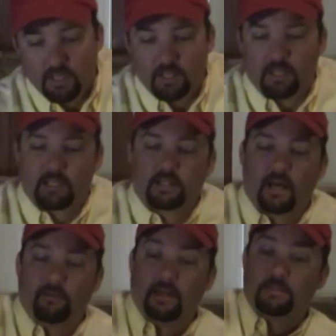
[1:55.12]
and that's
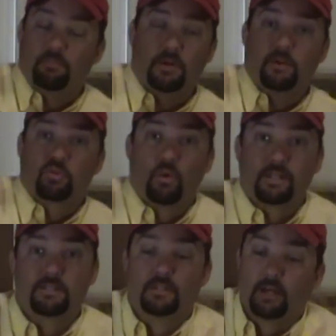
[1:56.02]
kind of that's pretty much what
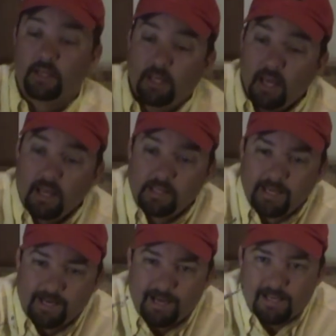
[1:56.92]
he's done. You
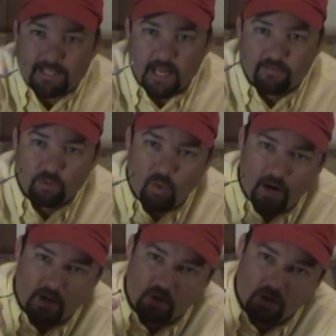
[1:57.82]
got a nice heavy
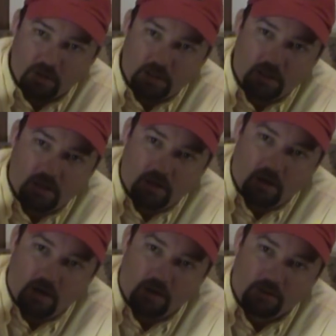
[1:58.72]
wire hook,
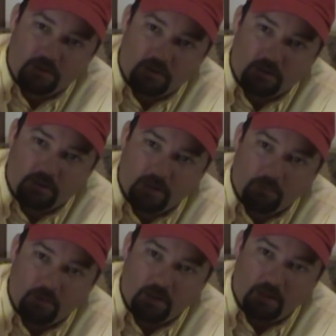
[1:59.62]
uh, you got
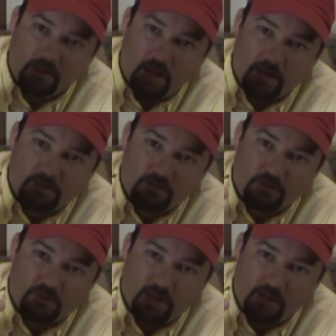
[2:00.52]
a, a, nice
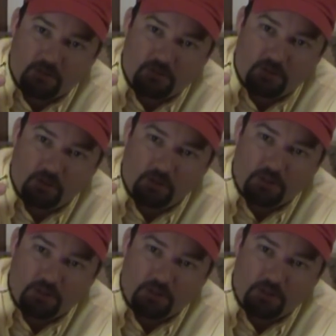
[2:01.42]
stainless steel